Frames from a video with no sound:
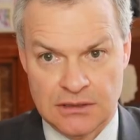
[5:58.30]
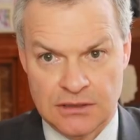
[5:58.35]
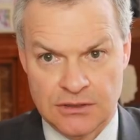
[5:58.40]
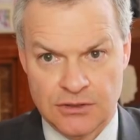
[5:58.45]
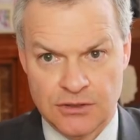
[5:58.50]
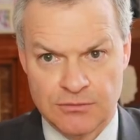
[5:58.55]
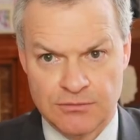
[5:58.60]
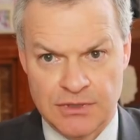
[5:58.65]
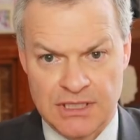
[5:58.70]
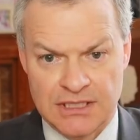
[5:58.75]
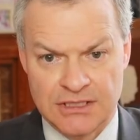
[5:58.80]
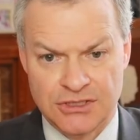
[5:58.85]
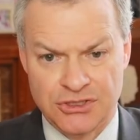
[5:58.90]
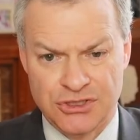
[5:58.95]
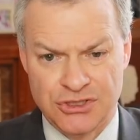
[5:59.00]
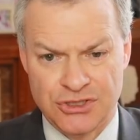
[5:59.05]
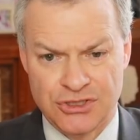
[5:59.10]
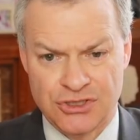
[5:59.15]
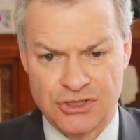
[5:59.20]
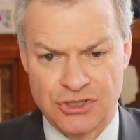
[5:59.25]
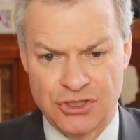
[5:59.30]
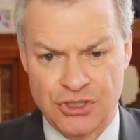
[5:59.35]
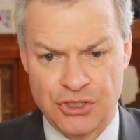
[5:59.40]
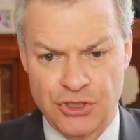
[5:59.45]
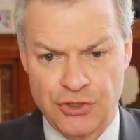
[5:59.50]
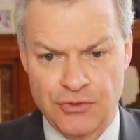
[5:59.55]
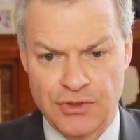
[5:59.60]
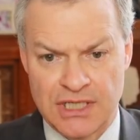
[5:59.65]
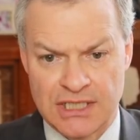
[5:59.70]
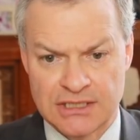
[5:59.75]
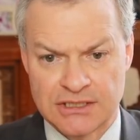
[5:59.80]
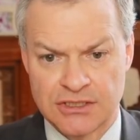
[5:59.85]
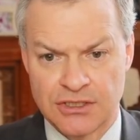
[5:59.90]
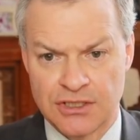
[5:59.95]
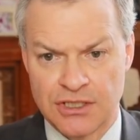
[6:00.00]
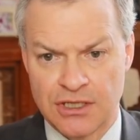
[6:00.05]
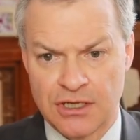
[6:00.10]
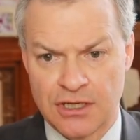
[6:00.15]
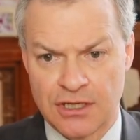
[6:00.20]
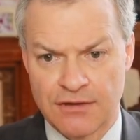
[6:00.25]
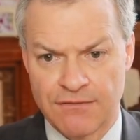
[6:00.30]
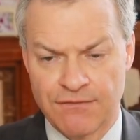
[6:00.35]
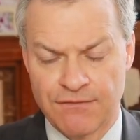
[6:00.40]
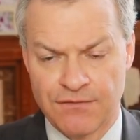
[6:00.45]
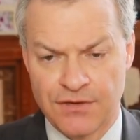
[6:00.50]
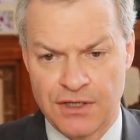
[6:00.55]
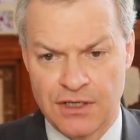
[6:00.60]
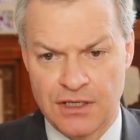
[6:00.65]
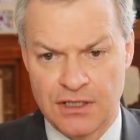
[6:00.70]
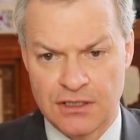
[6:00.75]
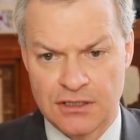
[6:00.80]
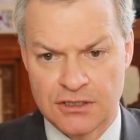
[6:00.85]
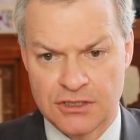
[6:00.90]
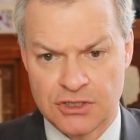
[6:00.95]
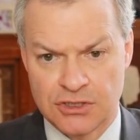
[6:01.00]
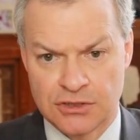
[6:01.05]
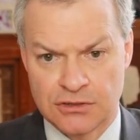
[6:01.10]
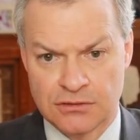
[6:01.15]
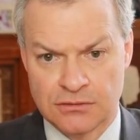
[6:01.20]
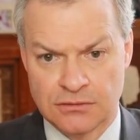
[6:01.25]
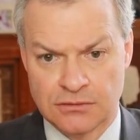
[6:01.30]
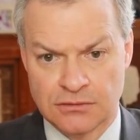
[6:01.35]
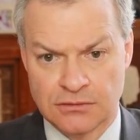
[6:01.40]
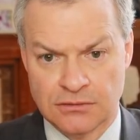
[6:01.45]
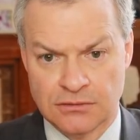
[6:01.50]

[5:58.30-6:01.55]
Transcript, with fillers: I could play just the Q next to the I of Firked,